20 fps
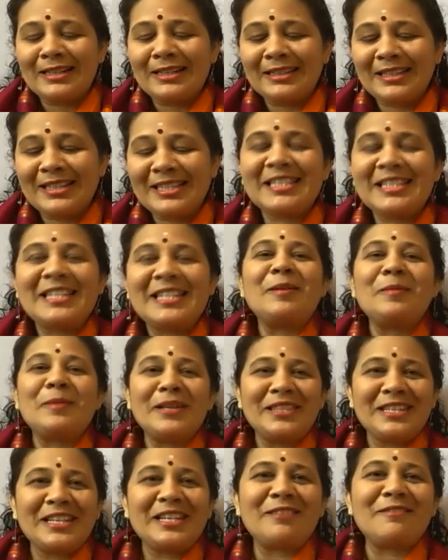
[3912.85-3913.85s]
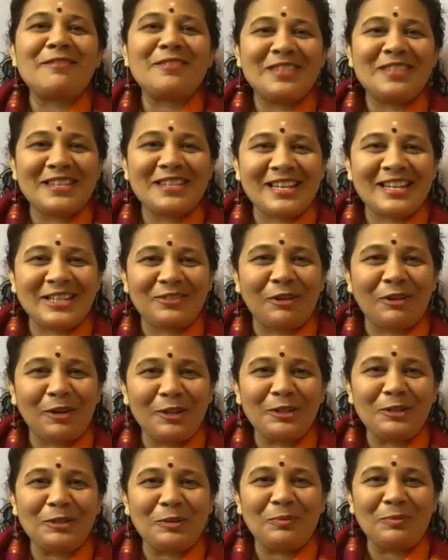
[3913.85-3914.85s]
This time, I think everything has
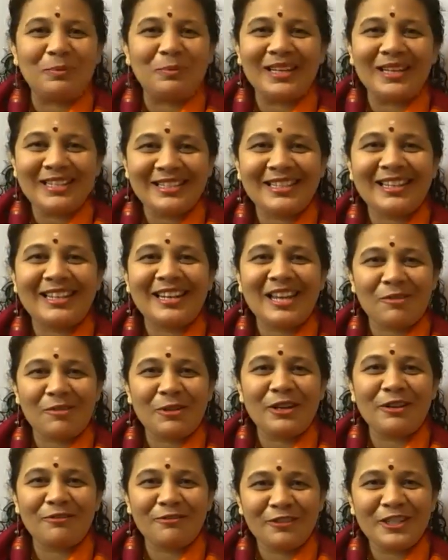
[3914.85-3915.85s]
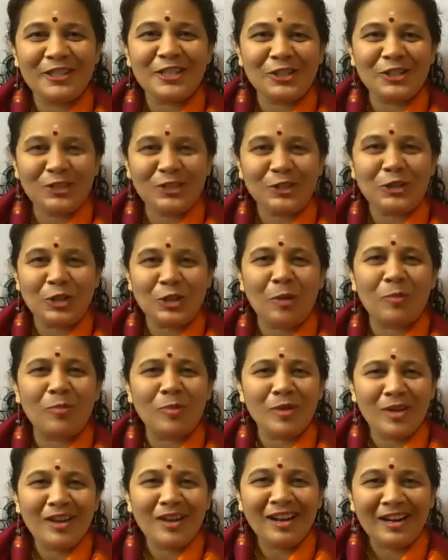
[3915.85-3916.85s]
fallen into place, and I would have finished the job
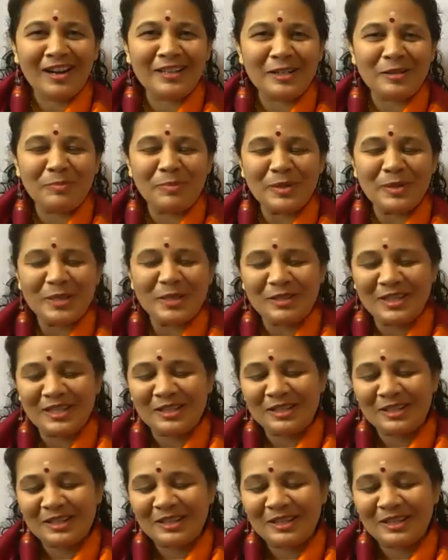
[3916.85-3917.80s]
100%